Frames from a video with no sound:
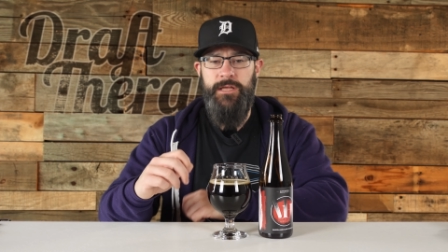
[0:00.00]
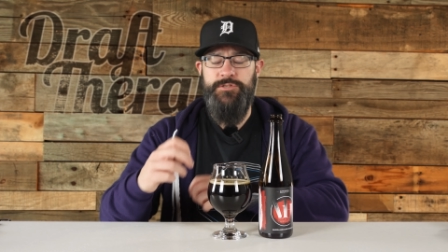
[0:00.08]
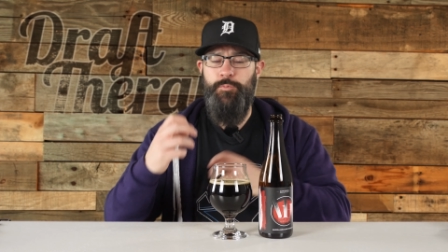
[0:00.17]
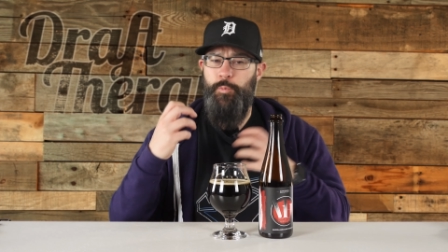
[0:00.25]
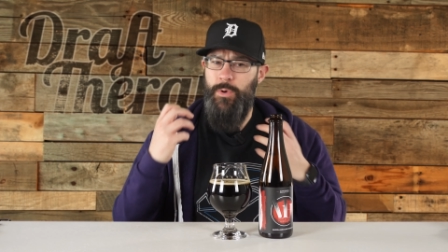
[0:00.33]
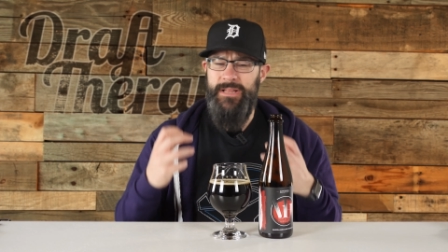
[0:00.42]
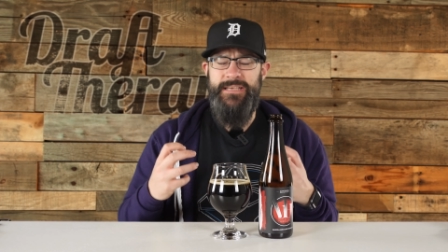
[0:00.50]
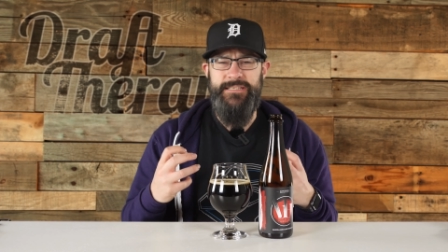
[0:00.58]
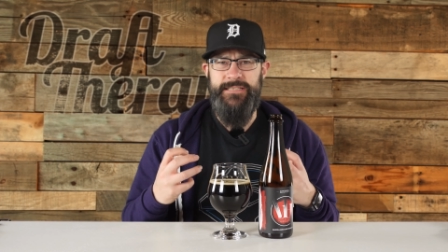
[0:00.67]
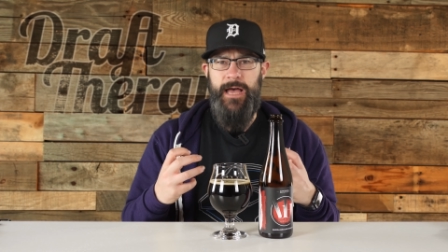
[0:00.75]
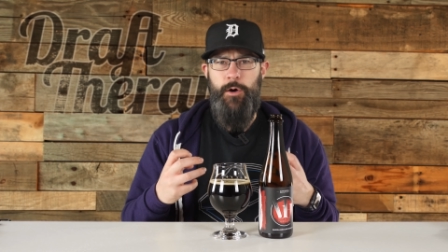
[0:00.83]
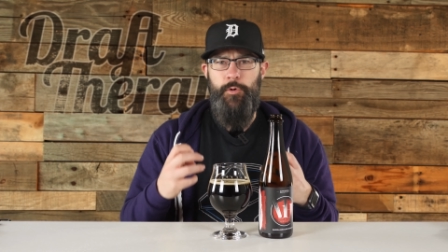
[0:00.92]
it's really
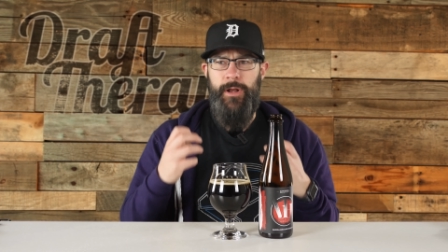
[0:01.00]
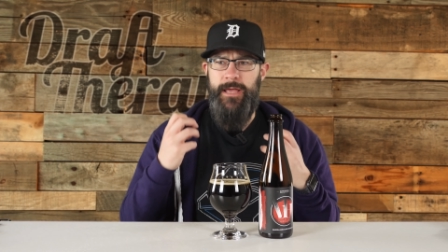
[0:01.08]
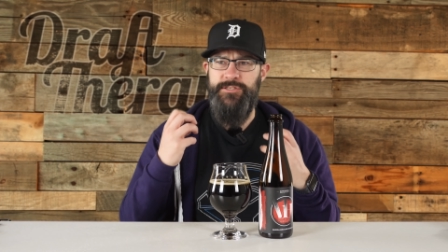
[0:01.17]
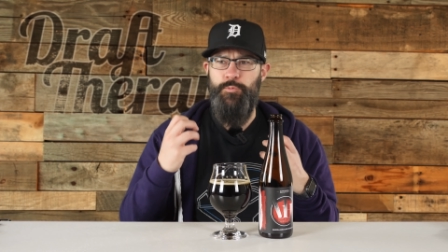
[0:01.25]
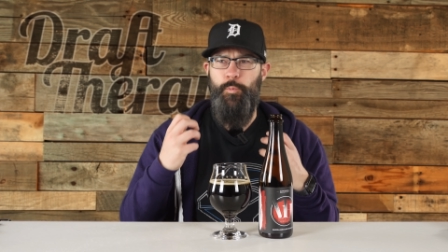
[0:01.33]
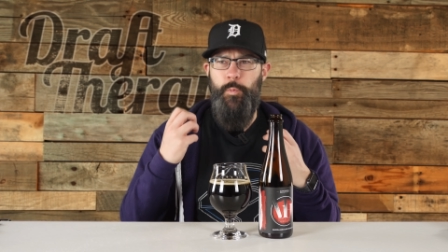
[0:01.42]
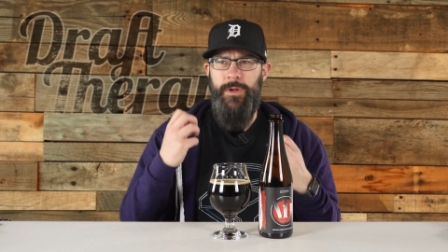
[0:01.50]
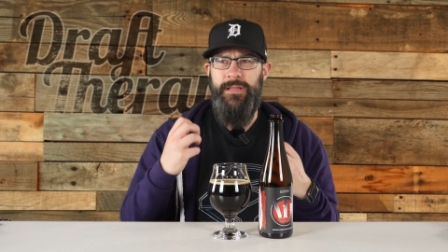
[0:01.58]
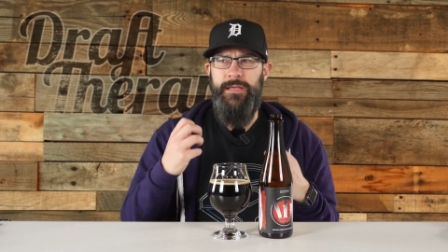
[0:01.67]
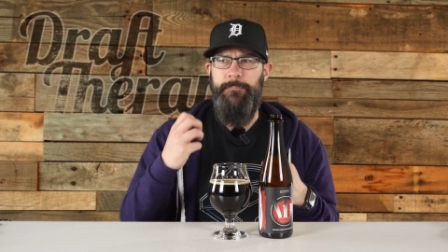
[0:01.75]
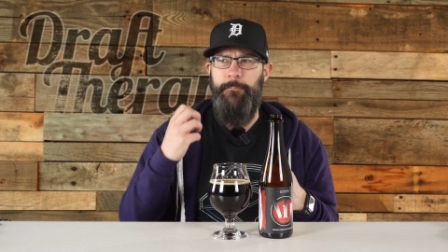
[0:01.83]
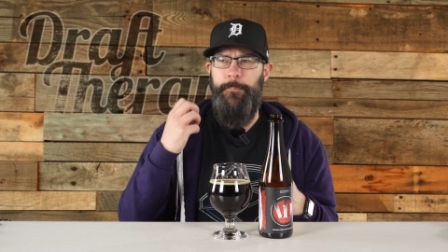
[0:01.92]
sour. It has a
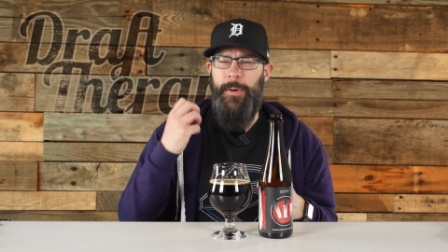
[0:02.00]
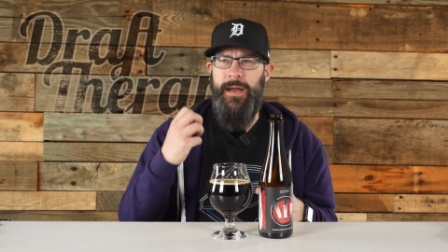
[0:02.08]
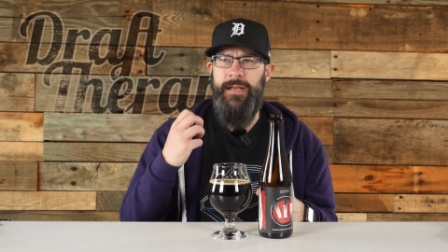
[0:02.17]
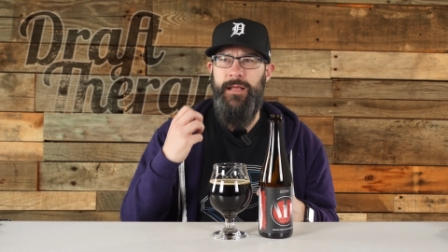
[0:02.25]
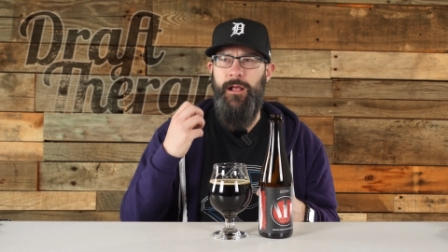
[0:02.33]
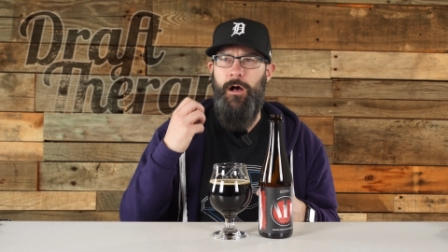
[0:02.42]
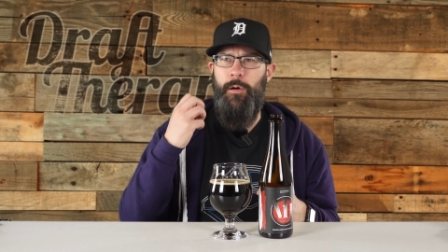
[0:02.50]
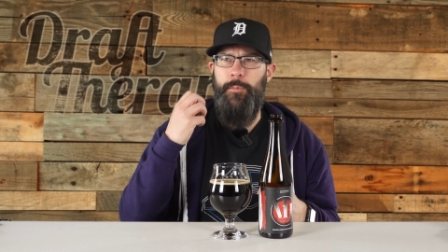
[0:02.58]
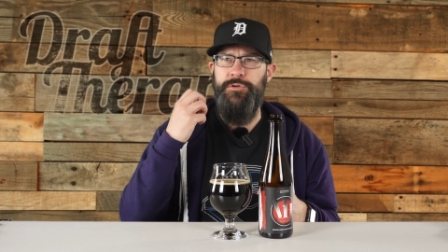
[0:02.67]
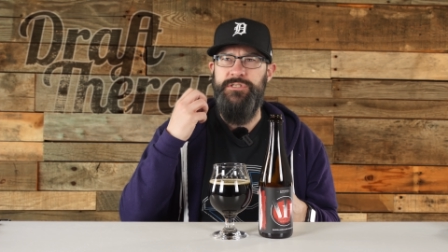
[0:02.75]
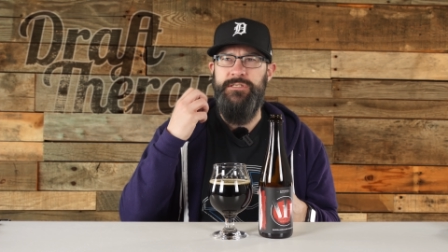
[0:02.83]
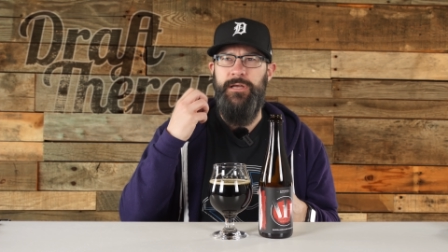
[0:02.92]
really biting,
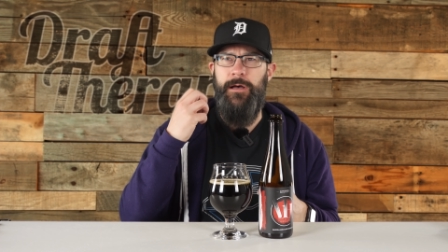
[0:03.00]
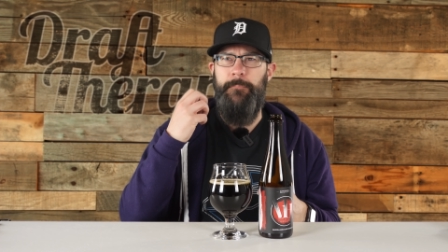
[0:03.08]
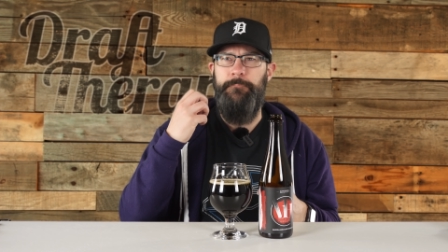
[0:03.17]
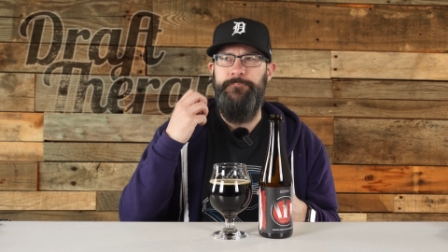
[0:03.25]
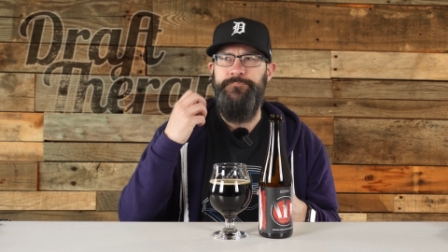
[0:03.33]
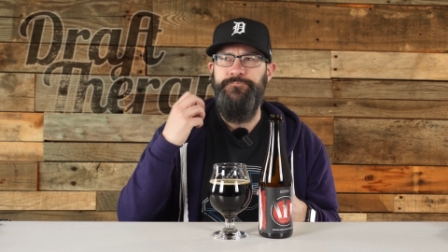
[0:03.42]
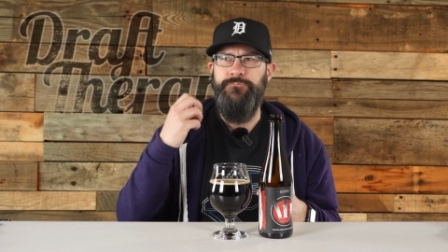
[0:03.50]
almost um,